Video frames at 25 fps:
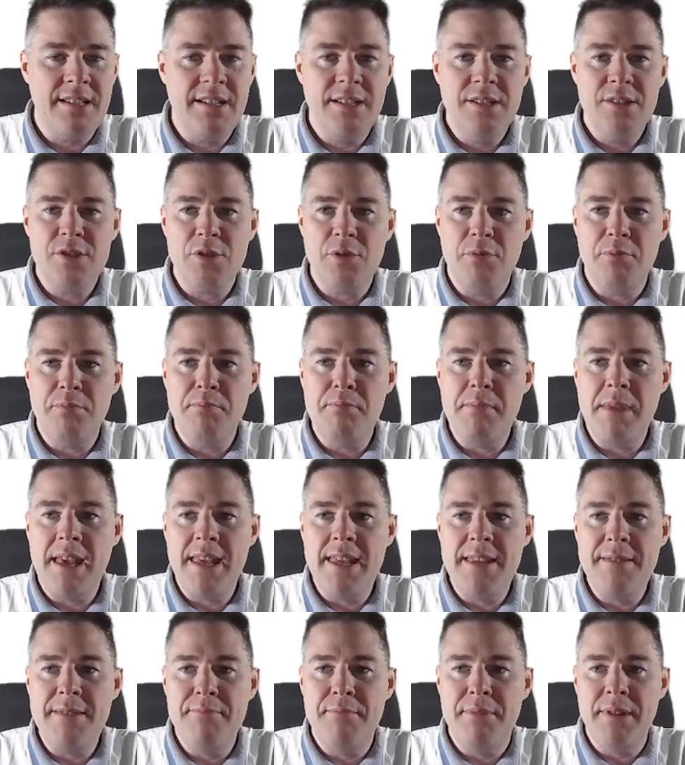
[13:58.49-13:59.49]
So
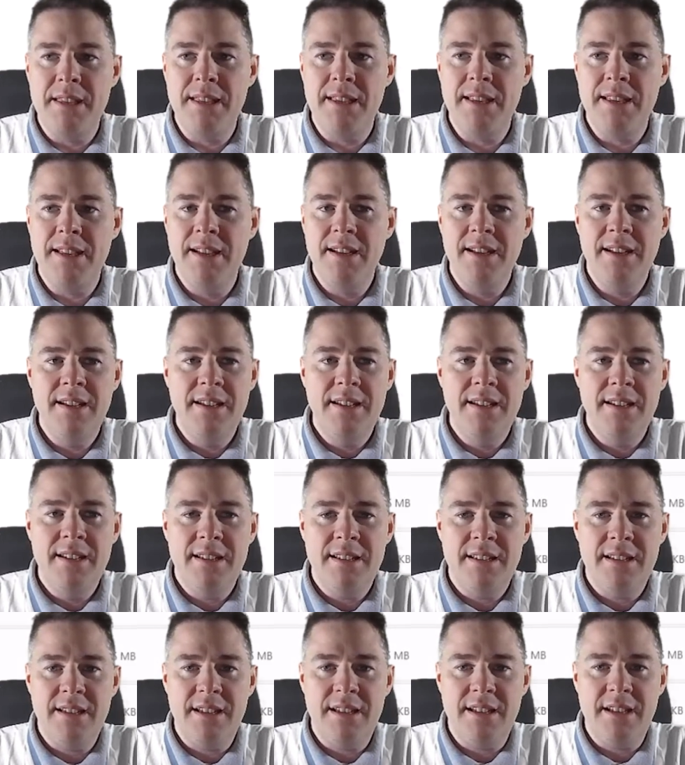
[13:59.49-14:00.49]
maybe
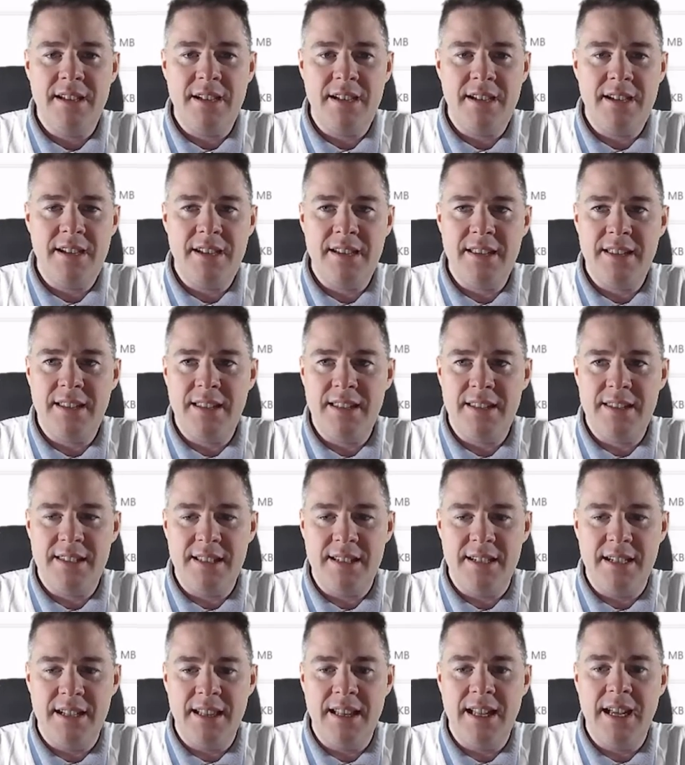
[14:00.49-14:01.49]
it
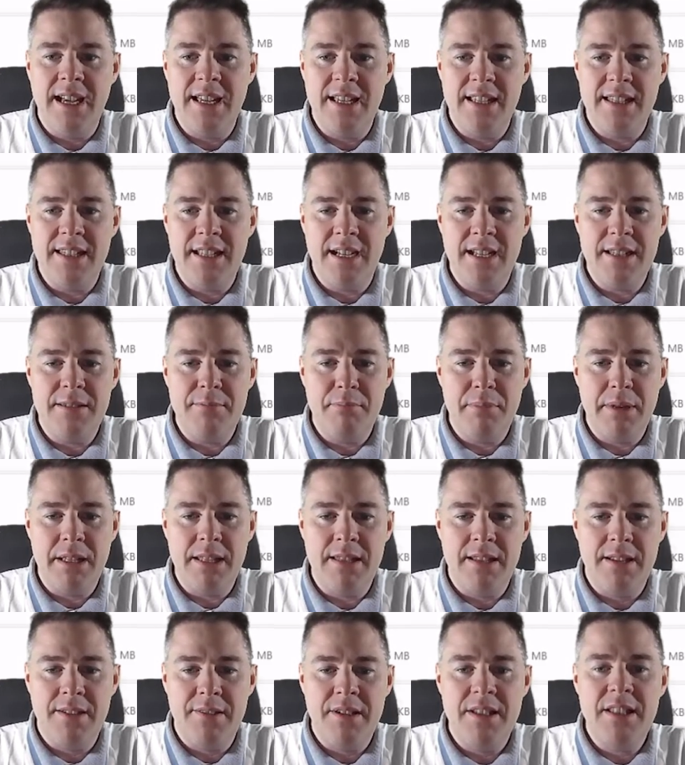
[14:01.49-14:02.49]
didn't like that. But
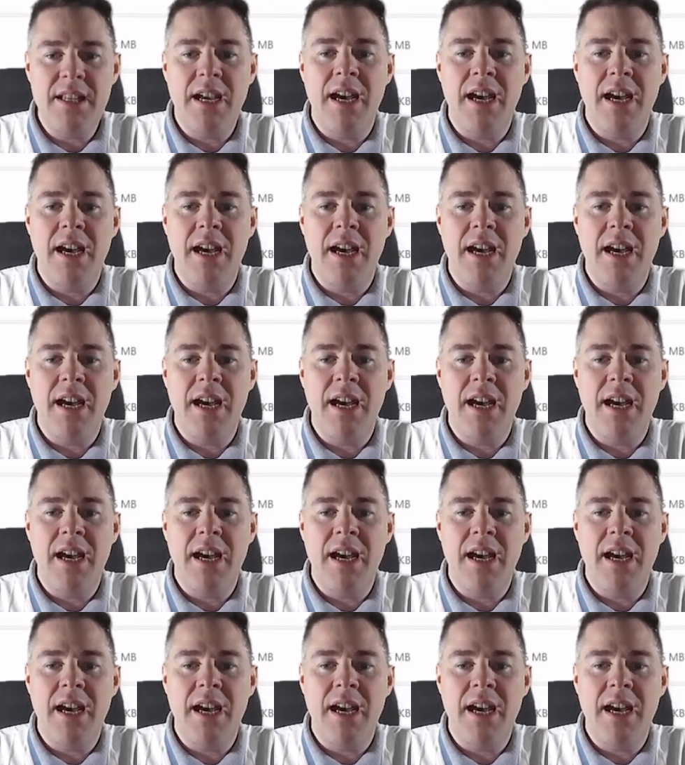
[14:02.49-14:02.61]
the